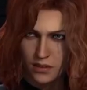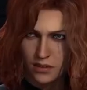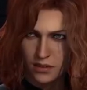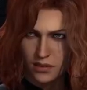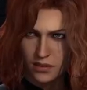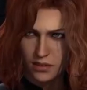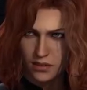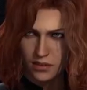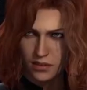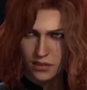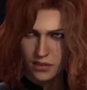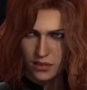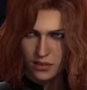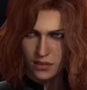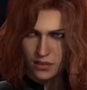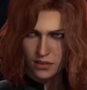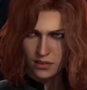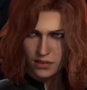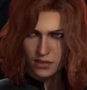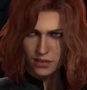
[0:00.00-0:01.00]
Good
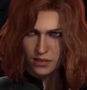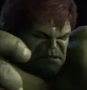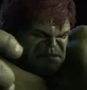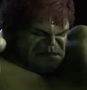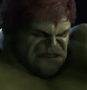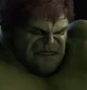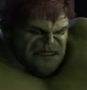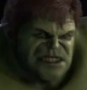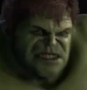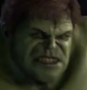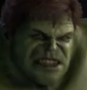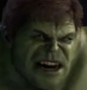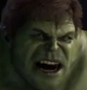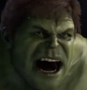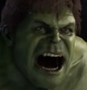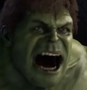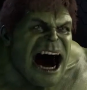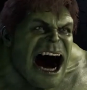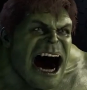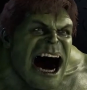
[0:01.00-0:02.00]
evening,
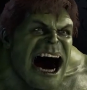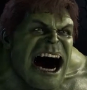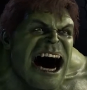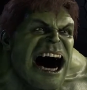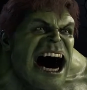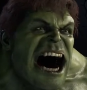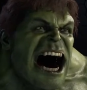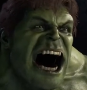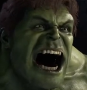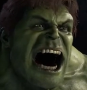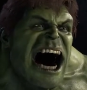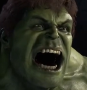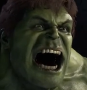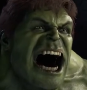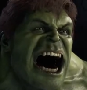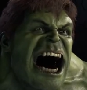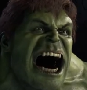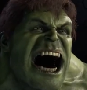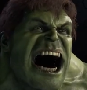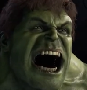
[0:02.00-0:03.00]
everybody, and welcome back
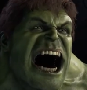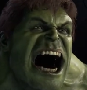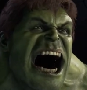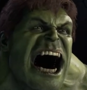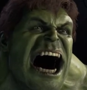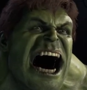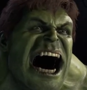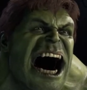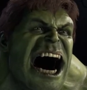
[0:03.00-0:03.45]
once again